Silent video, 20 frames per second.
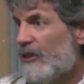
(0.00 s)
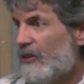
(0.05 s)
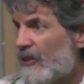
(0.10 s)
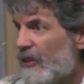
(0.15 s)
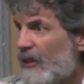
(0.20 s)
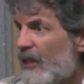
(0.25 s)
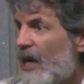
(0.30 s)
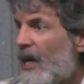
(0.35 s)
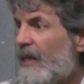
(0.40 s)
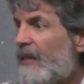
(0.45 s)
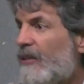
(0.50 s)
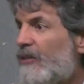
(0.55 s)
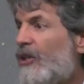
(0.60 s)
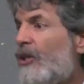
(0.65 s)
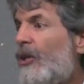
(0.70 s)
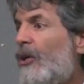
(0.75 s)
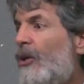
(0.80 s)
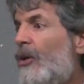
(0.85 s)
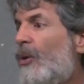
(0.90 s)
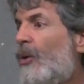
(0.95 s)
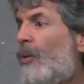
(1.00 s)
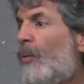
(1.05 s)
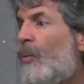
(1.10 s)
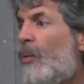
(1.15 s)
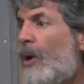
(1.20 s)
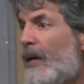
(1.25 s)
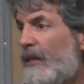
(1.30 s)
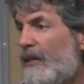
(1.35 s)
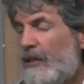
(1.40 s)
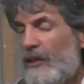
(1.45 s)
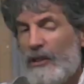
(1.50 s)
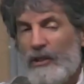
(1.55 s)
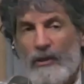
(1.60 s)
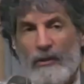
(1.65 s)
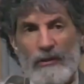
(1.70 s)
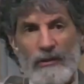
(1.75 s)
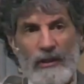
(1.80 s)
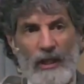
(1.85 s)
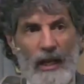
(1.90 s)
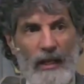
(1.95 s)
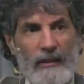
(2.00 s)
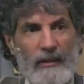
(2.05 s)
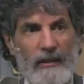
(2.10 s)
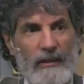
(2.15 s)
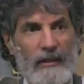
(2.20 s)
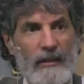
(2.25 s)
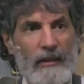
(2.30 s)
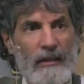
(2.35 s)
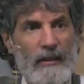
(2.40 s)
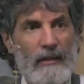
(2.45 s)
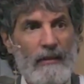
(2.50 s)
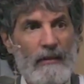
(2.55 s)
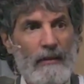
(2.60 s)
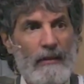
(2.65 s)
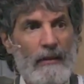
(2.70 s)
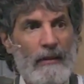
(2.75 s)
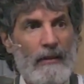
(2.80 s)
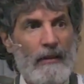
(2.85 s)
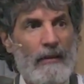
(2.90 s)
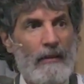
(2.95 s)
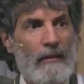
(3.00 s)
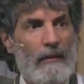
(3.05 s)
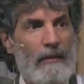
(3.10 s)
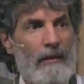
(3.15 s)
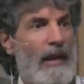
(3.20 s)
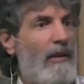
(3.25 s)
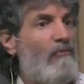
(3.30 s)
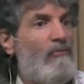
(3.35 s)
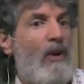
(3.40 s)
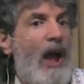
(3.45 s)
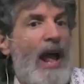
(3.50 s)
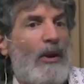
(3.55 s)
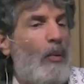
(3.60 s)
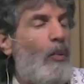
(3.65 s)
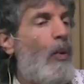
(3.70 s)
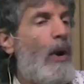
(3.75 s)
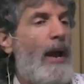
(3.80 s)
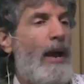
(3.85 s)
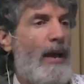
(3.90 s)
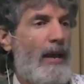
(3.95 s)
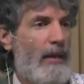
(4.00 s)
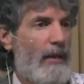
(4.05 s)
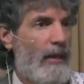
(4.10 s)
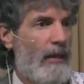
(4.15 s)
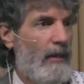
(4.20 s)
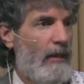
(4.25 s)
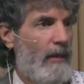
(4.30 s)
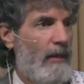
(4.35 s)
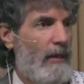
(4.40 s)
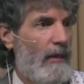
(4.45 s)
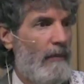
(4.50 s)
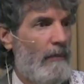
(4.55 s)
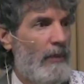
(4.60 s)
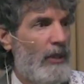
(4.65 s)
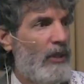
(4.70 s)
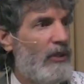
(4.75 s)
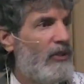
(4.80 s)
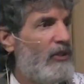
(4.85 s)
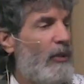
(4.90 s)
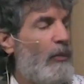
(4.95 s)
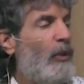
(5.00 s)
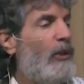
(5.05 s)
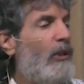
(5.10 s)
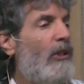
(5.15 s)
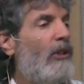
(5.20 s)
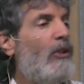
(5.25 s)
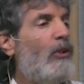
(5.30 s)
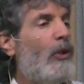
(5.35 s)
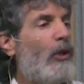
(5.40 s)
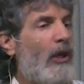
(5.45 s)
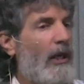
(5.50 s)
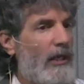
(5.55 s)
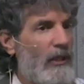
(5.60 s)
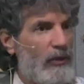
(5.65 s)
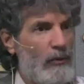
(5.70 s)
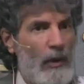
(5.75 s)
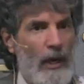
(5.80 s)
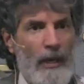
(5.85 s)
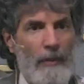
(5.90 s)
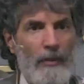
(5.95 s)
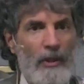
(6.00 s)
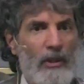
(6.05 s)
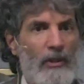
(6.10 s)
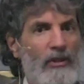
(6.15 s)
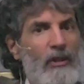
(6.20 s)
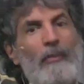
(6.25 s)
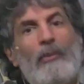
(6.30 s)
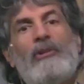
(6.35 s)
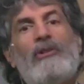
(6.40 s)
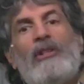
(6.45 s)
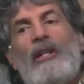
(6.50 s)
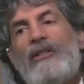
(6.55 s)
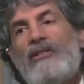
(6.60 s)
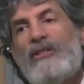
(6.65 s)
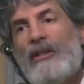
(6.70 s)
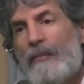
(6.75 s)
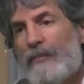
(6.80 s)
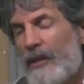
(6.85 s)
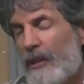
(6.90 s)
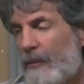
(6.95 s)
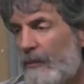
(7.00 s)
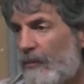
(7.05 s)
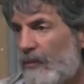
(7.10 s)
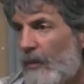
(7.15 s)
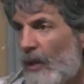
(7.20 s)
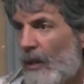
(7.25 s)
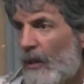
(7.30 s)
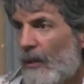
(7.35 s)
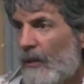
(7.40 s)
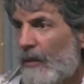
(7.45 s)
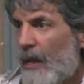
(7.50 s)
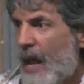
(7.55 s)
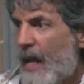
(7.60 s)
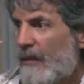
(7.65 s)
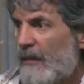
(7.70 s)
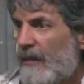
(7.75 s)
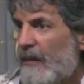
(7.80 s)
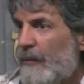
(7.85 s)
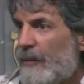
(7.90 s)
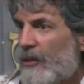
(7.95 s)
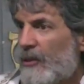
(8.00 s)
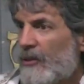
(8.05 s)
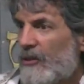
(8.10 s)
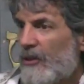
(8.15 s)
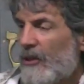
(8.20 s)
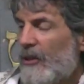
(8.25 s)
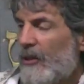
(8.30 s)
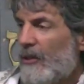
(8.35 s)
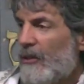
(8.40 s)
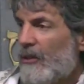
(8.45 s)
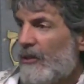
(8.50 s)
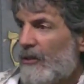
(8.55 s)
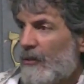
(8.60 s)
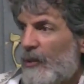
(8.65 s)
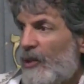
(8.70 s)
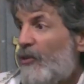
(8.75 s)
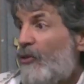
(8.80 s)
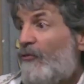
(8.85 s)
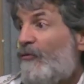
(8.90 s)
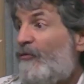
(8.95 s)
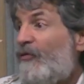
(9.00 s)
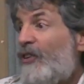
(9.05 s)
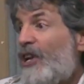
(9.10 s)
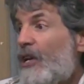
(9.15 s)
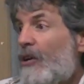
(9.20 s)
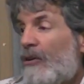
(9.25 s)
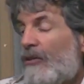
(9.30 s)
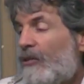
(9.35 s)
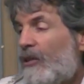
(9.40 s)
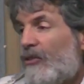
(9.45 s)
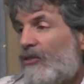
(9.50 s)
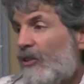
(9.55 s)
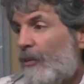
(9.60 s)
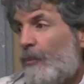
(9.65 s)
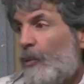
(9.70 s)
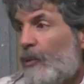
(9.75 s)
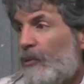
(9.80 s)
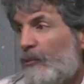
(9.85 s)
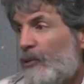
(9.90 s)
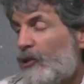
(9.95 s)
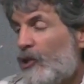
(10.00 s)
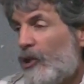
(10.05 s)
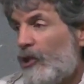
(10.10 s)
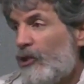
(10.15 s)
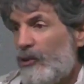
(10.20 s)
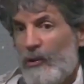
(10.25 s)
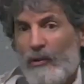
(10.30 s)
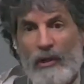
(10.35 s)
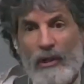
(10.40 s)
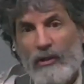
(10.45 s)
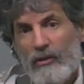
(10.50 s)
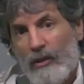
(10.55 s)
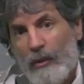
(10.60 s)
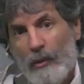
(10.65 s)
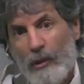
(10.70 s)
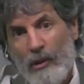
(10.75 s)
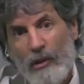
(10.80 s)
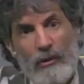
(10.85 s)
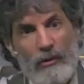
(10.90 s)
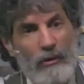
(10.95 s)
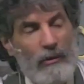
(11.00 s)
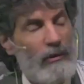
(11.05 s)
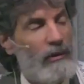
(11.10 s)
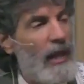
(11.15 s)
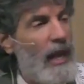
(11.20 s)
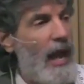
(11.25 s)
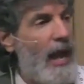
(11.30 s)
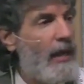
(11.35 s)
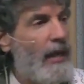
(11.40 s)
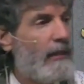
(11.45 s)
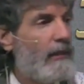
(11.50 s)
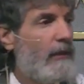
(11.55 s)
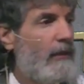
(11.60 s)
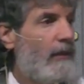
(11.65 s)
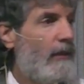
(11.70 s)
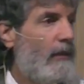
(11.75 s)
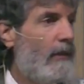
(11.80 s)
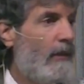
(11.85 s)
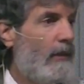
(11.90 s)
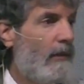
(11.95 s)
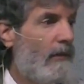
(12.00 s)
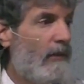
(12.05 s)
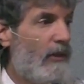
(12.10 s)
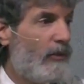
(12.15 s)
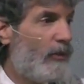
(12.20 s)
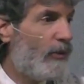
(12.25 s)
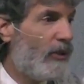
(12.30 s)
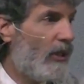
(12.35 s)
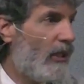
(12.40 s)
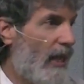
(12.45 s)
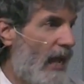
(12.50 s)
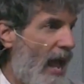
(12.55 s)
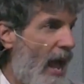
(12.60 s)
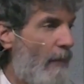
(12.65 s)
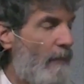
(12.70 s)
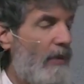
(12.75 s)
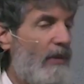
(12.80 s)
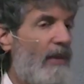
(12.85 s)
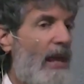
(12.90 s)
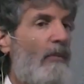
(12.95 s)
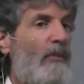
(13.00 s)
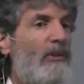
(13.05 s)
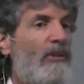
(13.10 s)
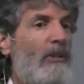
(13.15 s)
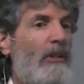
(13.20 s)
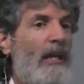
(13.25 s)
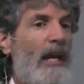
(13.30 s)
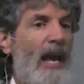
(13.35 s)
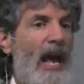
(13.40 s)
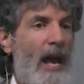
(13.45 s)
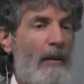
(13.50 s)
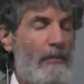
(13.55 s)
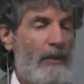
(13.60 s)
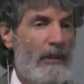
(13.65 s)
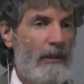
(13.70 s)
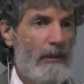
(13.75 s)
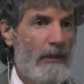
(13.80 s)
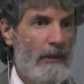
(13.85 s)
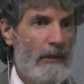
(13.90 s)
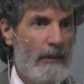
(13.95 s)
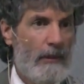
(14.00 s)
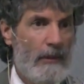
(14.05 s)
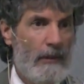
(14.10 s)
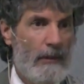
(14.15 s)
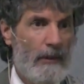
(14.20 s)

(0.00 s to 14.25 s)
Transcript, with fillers: us and God is wanting to use us and ran away because someone didn't look at us right, because someone said something nasty, because we feared that someone was going to do this, they were going to do that, this was going to happen, that was going to happen.